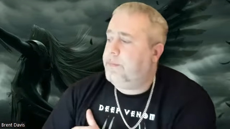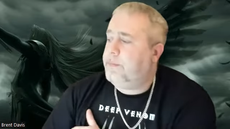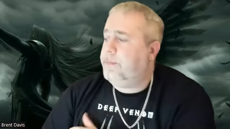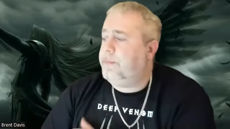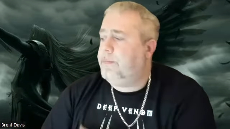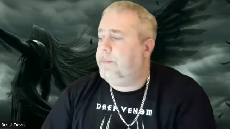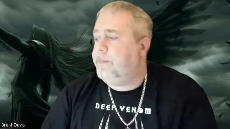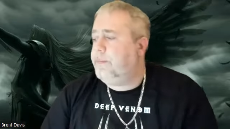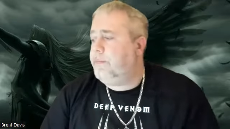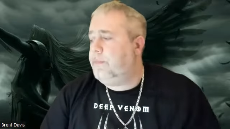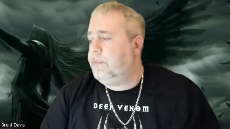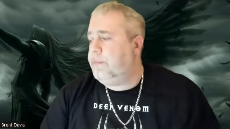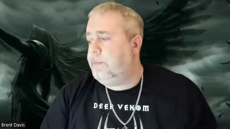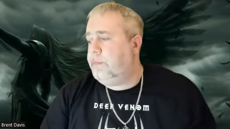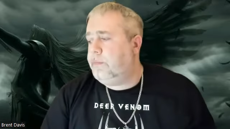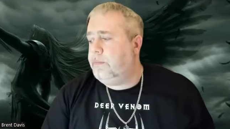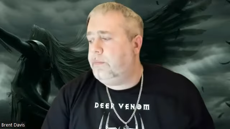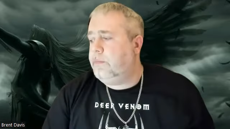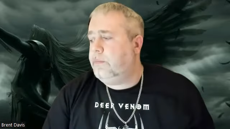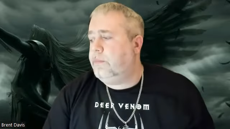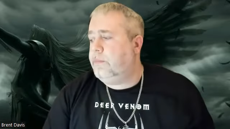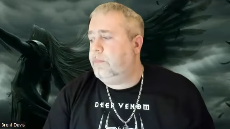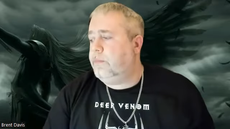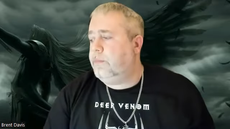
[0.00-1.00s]

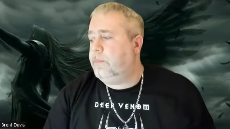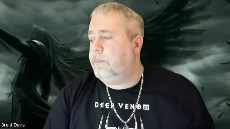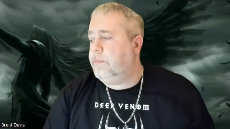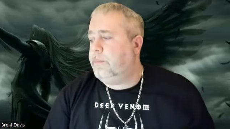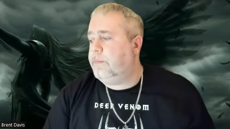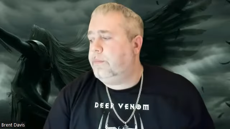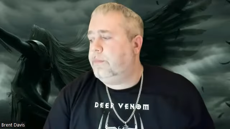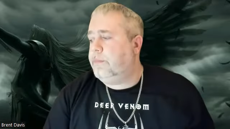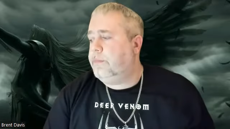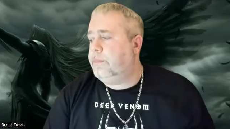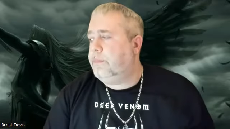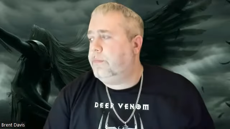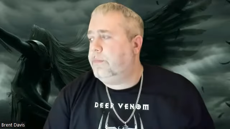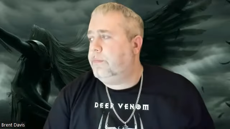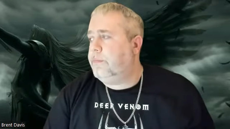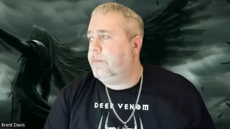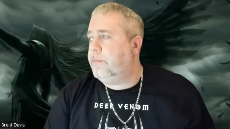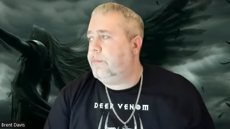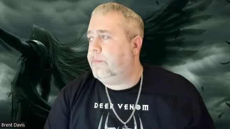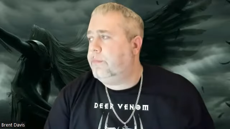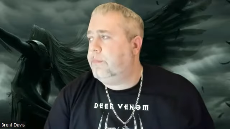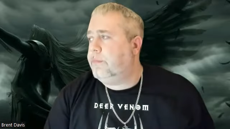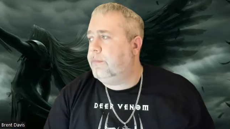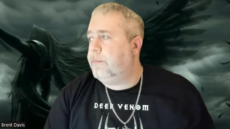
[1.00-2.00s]

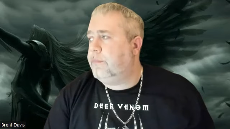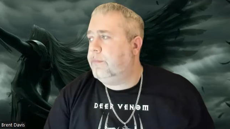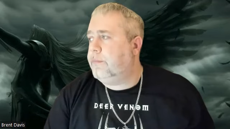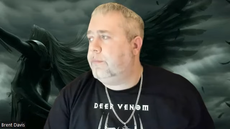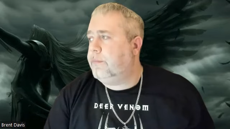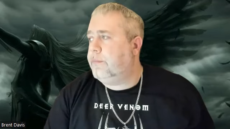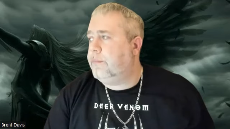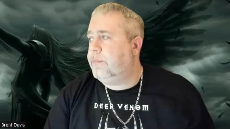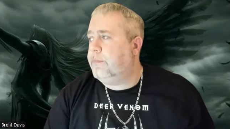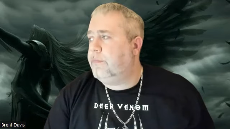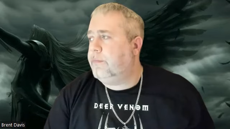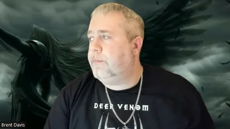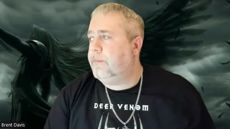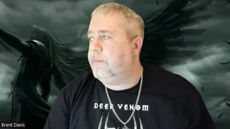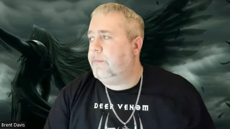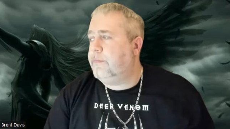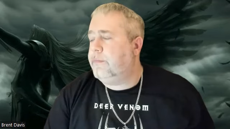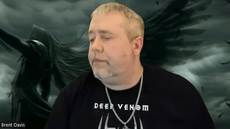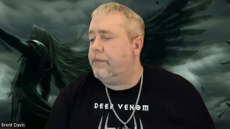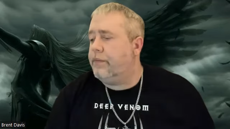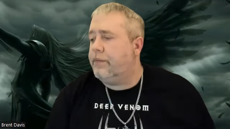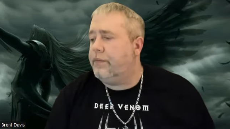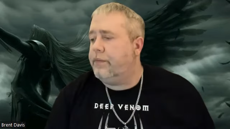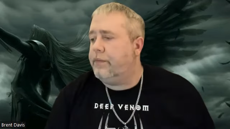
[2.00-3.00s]

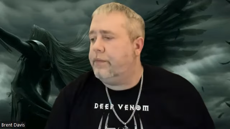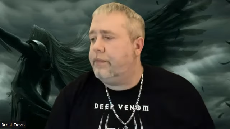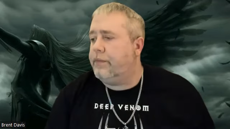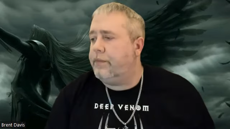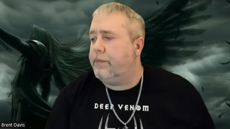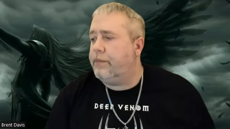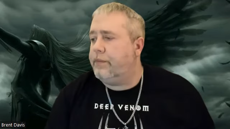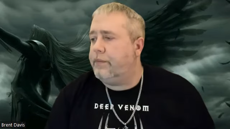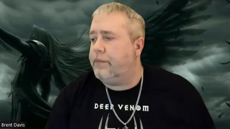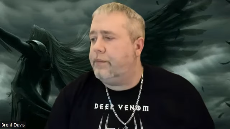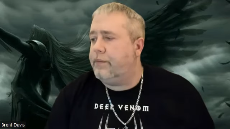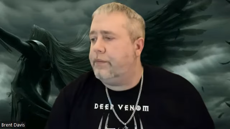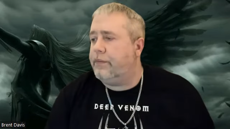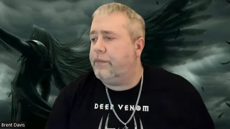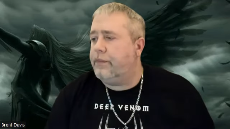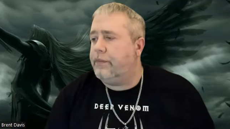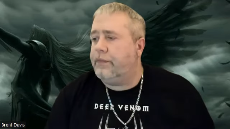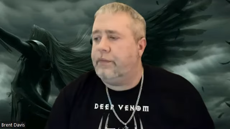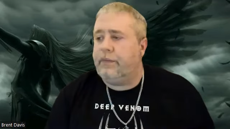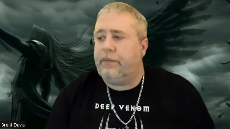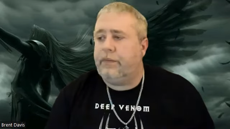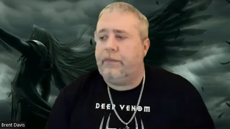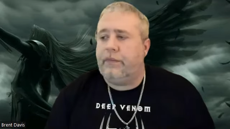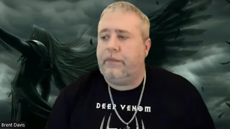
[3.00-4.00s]

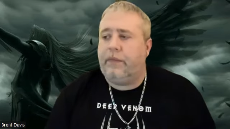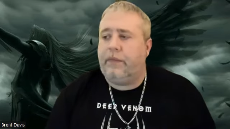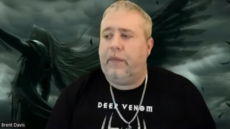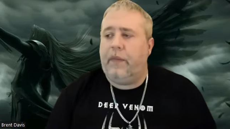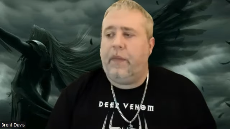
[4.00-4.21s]
Nobody speaks.